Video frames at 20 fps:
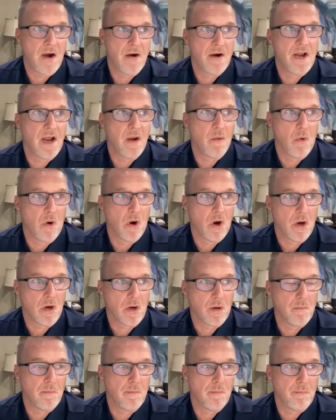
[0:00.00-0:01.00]
network
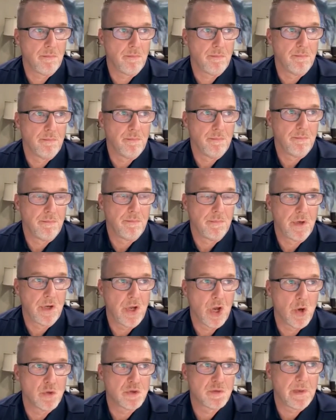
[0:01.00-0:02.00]

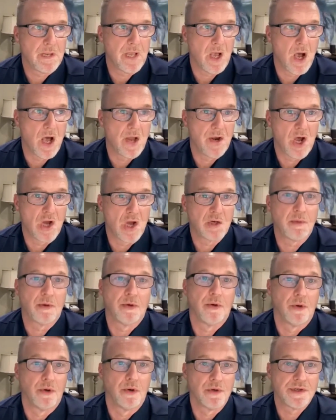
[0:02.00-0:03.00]
goes beyond
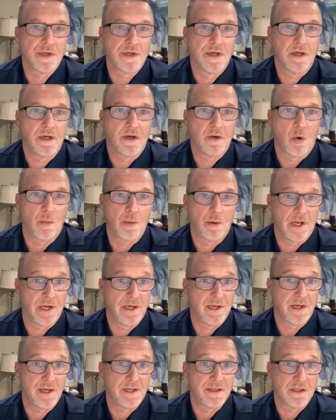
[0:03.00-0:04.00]
entrepreneurs and corporate
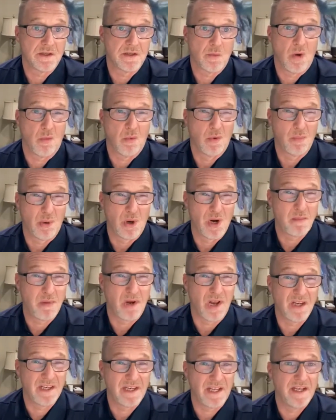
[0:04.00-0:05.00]
entities as well. We're pretty
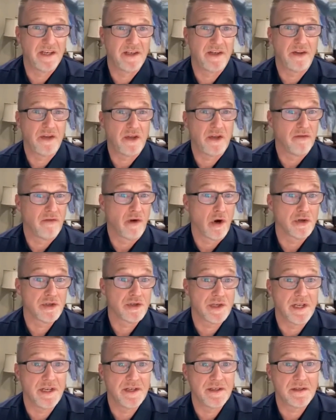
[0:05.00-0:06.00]
plugged into the
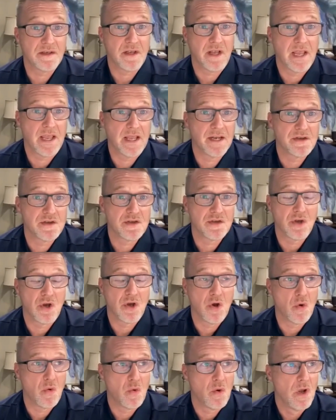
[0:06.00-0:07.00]
universities. And
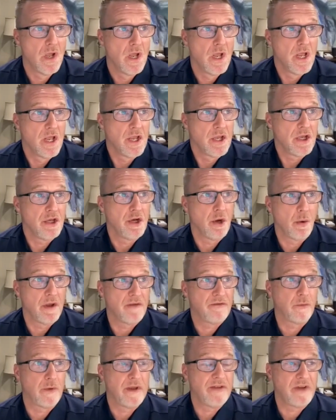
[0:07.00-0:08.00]
so,
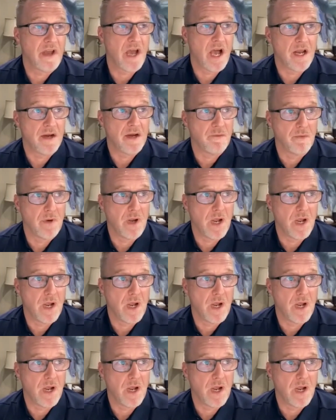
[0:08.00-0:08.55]
if we've got